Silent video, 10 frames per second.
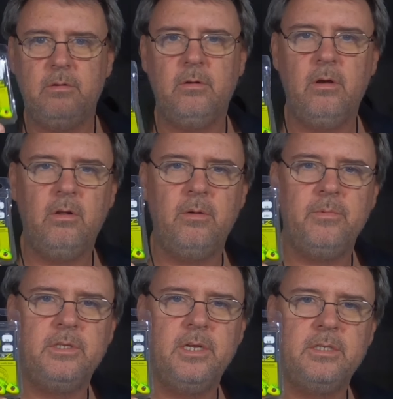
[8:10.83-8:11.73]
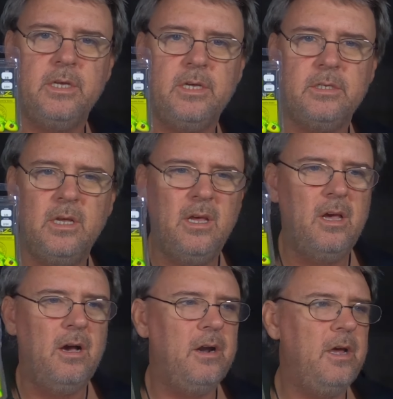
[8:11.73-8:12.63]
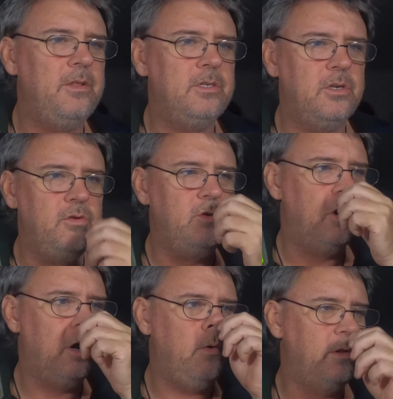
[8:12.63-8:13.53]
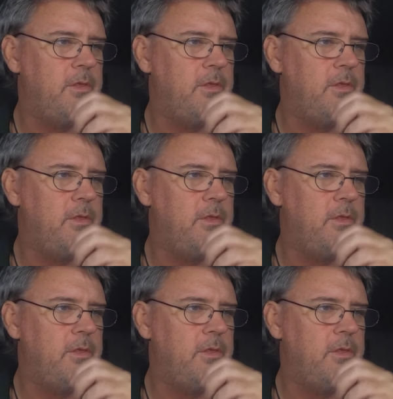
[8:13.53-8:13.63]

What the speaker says: I like my TTs. I know there's a new dial,